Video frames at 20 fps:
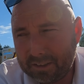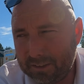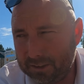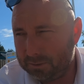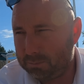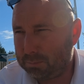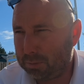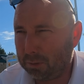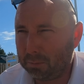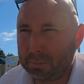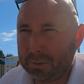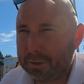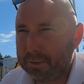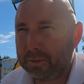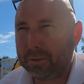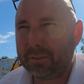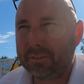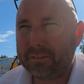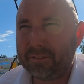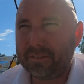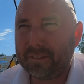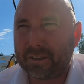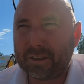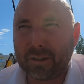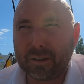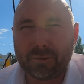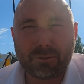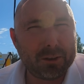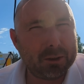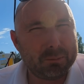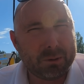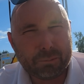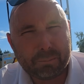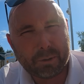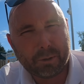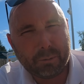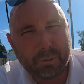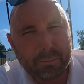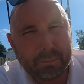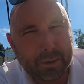it's probably not the car for you, but you
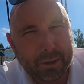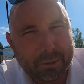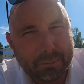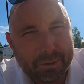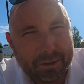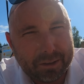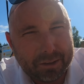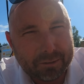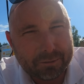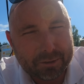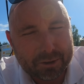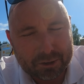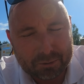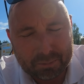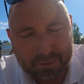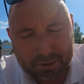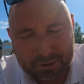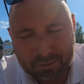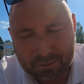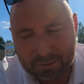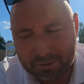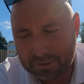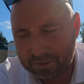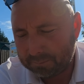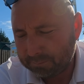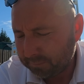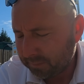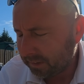probably wouldn't buy a Mini in the first place, would you?